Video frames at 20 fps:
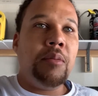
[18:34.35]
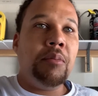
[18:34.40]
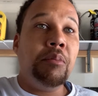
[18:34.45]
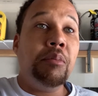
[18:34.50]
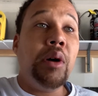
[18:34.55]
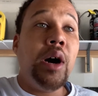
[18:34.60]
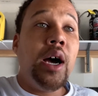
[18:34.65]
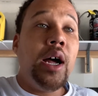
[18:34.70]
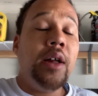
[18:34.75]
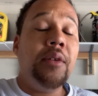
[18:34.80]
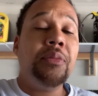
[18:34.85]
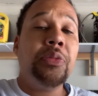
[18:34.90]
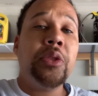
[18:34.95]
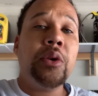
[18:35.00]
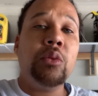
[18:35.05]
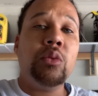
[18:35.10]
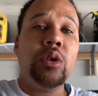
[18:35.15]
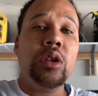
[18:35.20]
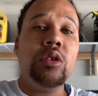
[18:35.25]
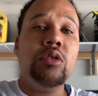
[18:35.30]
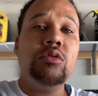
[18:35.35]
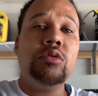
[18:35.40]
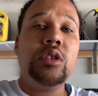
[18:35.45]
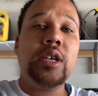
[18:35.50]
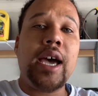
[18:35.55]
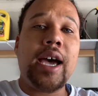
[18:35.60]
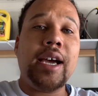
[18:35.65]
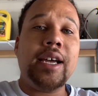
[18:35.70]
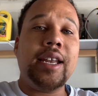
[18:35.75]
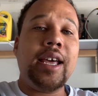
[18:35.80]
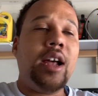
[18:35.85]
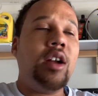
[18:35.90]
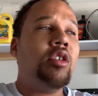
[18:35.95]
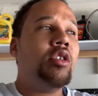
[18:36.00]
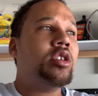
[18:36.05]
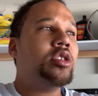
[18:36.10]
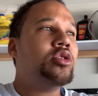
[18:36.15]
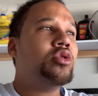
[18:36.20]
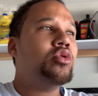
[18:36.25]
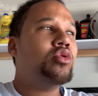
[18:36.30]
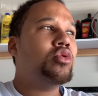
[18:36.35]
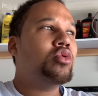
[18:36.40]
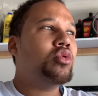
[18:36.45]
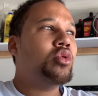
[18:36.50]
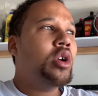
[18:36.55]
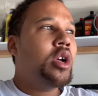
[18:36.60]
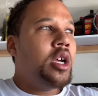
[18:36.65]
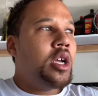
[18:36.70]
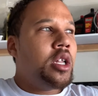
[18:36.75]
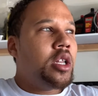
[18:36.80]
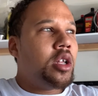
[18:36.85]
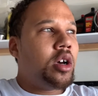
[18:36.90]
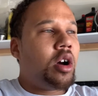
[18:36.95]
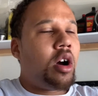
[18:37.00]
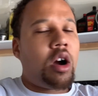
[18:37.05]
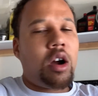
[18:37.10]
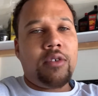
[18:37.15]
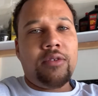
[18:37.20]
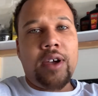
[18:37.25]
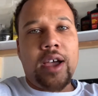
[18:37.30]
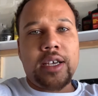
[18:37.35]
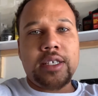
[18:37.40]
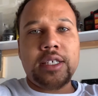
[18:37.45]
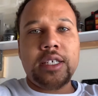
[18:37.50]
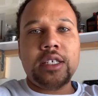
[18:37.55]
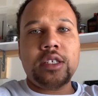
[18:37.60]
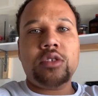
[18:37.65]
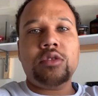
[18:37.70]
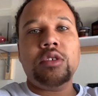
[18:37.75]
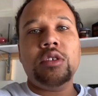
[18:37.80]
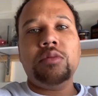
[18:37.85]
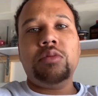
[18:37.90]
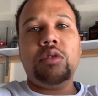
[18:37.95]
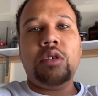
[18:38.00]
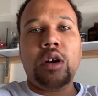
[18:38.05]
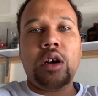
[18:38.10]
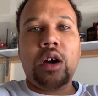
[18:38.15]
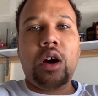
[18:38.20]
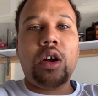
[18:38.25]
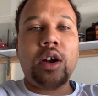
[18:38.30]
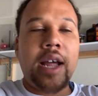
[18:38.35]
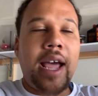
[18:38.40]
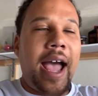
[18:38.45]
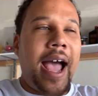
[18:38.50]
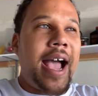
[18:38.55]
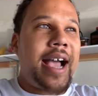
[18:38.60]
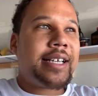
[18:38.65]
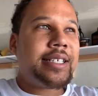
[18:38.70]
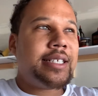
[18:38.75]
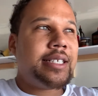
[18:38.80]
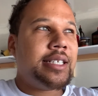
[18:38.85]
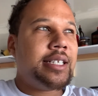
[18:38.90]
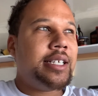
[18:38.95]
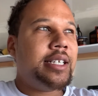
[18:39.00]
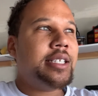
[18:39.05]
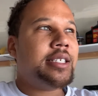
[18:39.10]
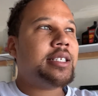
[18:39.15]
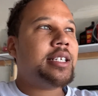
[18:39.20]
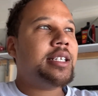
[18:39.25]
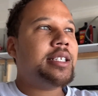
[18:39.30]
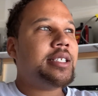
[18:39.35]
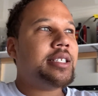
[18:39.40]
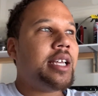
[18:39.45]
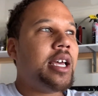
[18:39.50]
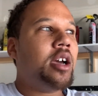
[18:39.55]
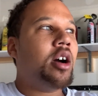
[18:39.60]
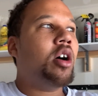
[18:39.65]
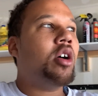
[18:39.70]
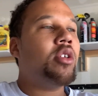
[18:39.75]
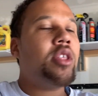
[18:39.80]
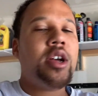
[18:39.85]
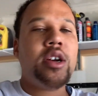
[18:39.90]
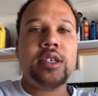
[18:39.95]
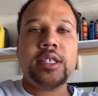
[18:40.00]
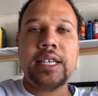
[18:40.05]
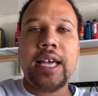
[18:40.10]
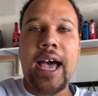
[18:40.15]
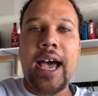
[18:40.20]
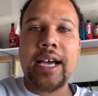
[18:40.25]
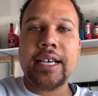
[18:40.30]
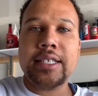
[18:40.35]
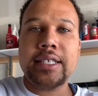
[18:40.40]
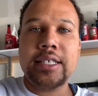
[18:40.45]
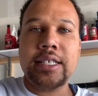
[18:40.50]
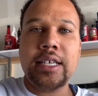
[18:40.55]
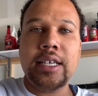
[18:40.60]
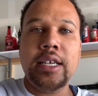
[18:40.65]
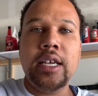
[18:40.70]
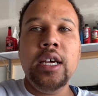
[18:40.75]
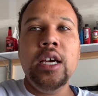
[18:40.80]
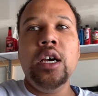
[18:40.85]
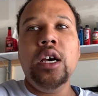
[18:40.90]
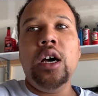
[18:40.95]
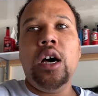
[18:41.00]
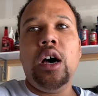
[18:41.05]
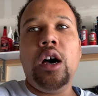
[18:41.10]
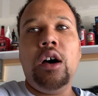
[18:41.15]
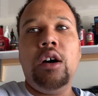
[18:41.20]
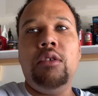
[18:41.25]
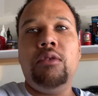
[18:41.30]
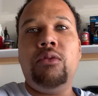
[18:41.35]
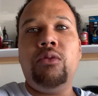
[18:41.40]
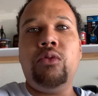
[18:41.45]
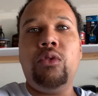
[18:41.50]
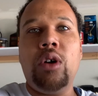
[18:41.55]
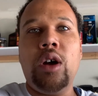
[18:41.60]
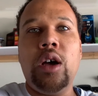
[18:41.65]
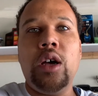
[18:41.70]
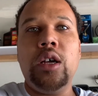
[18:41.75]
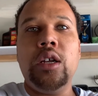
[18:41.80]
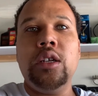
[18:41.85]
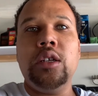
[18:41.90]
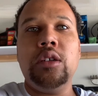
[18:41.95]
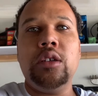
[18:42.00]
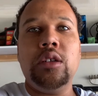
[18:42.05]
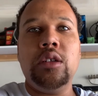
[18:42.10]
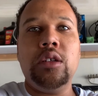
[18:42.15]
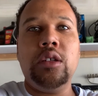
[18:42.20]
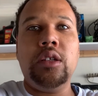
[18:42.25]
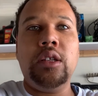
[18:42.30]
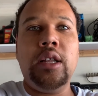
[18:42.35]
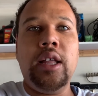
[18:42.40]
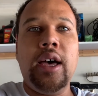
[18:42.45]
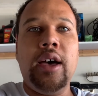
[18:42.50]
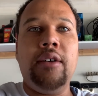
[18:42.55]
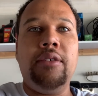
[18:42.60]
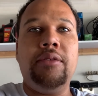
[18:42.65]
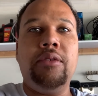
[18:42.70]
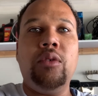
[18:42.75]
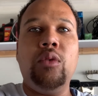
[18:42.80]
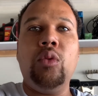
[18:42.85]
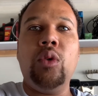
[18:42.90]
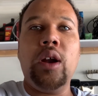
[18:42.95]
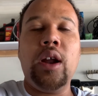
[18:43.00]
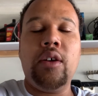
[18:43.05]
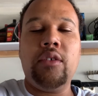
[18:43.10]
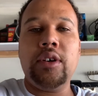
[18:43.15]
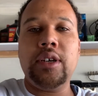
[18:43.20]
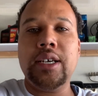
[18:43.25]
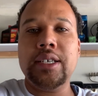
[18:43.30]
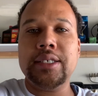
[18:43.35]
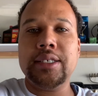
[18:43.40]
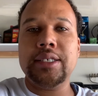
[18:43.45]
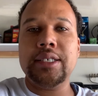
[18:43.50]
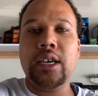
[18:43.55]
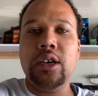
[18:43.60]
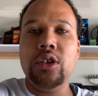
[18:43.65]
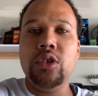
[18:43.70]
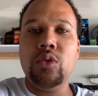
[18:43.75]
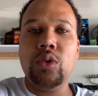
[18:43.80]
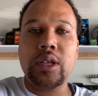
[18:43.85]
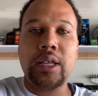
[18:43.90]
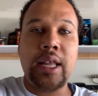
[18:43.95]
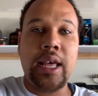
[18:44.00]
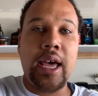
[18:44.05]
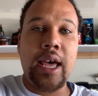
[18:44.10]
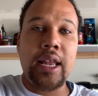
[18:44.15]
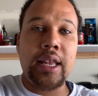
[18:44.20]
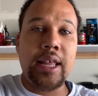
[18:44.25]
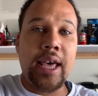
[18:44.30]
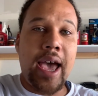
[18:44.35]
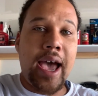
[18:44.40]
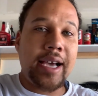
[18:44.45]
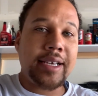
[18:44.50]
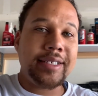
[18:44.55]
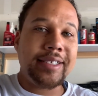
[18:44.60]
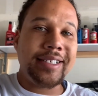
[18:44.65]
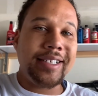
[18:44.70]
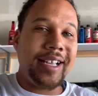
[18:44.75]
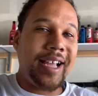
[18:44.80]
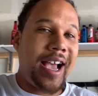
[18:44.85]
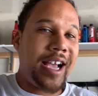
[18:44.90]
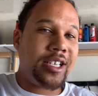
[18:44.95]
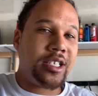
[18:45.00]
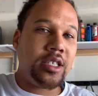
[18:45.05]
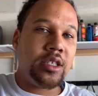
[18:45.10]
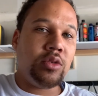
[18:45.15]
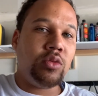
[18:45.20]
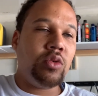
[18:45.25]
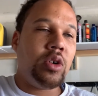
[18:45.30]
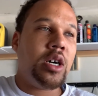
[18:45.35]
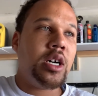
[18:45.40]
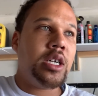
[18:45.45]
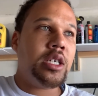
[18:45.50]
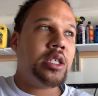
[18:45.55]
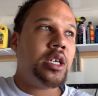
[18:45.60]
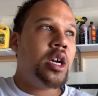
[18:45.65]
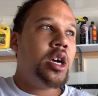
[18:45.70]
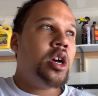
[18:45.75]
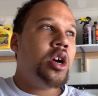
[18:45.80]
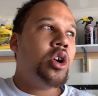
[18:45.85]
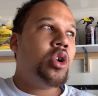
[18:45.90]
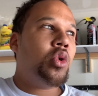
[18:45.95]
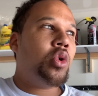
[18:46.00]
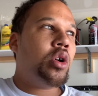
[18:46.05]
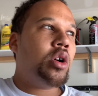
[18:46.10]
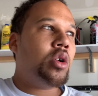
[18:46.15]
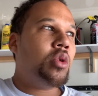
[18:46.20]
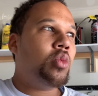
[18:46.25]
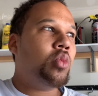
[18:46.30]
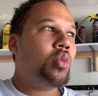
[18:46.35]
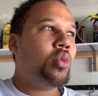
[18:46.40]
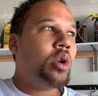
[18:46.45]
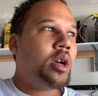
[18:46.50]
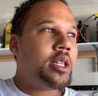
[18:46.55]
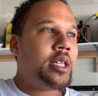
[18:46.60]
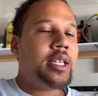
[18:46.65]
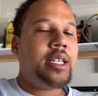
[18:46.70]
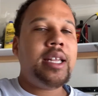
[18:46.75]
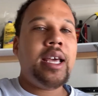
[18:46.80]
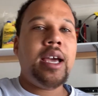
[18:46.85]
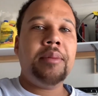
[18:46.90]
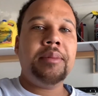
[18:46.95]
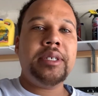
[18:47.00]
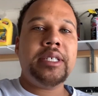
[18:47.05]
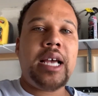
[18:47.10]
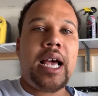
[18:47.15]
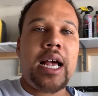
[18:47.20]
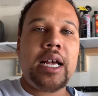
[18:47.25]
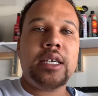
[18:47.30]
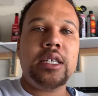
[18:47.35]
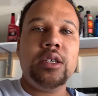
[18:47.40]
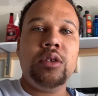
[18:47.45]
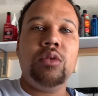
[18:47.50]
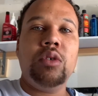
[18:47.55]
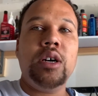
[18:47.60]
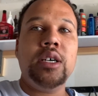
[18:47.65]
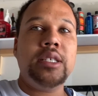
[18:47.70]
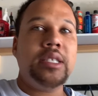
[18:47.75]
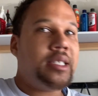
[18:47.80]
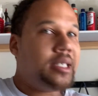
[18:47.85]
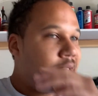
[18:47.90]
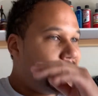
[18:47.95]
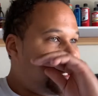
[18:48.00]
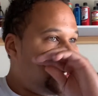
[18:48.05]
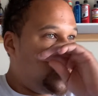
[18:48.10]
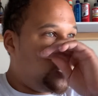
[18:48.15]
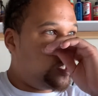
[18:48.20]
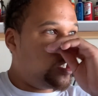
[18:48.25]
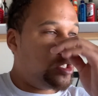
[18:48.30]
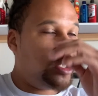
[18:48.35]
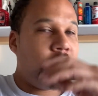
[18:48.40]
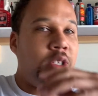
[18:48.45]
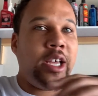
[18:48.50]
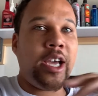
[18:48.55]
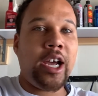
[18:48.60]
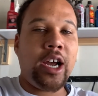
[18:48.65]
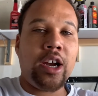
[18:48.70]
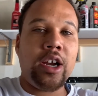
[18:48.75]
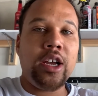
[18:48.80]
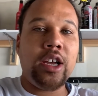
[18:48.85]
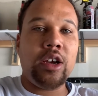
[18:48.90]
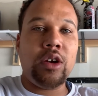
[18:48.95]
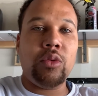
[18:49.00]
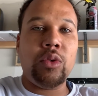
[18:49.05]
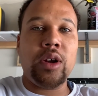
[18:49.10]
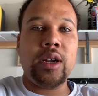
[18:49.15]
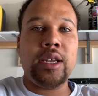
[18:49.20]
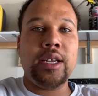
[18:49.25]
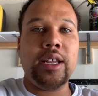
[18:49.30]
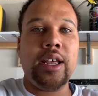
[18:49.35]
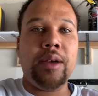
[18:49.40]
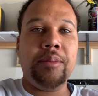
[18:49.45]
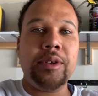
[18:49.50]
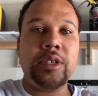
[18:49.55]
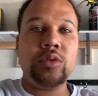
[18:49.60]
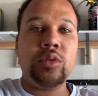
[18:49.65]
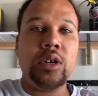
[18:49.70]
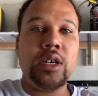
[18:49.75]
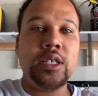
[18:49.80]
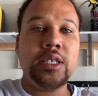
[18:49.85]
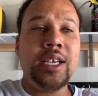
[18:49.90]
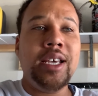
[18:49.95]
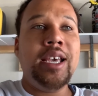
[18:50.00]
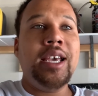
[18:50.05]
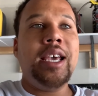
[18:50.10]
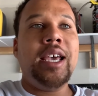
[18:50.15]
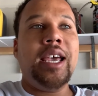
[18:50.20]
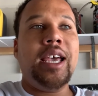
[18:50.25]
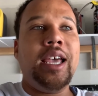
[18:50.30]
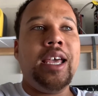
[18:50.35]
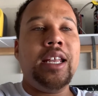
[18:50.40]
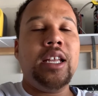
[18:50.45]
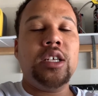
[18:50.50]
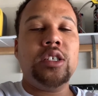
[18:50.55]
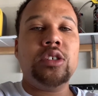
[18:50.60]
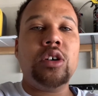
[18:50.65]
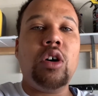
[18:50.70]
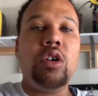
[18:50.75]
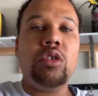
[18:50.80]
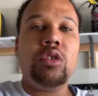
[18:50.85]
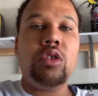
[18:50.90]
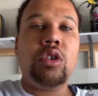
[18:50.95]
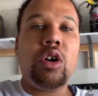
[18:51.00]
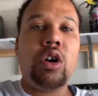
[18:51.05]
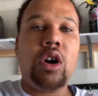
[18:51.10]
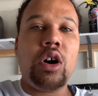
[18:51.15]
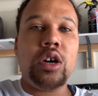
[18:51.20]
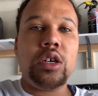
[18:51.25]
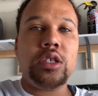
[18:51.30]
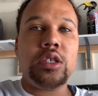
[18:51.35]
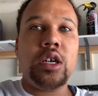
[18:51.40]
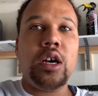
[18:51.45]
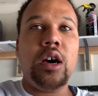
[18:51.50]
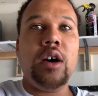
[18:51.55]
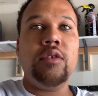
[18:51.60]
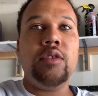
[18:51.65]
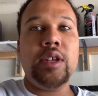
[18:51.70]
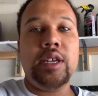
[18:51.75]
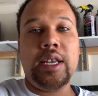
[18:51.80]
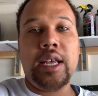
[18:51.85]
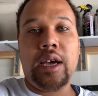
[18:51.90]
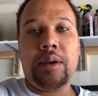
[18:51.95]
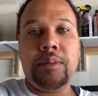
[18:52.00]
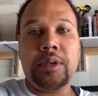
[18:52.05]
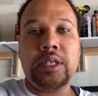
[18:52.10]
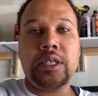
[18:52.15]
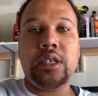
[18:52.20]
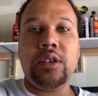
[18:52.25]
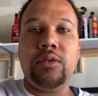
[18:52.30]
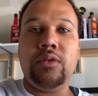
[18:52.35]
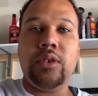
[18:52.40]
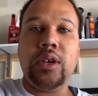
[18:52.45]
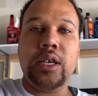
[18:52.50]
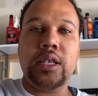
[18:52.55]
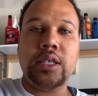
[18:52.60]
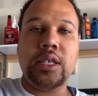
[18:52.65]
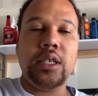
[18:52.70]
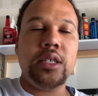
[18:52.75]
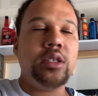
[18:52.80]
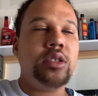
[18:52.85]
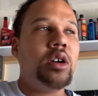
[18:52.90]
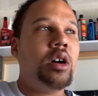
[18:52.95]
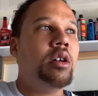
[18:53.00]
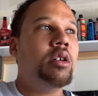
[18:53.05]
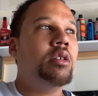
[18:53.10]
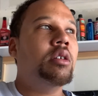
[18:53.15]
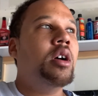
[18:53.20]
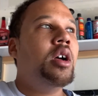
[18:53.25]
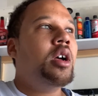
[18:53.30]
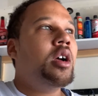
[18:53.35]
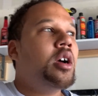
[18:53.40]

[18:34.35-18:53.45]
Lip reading: But when you tag that onto the Carfax history report on an accident, it's gonna say, oh, there's an accident, front, left, or whatever. It doesn't tell you what the accident actually was or what the damage actually was. It just tells you the area where the damage was and the total cost of the damage to fix it. So,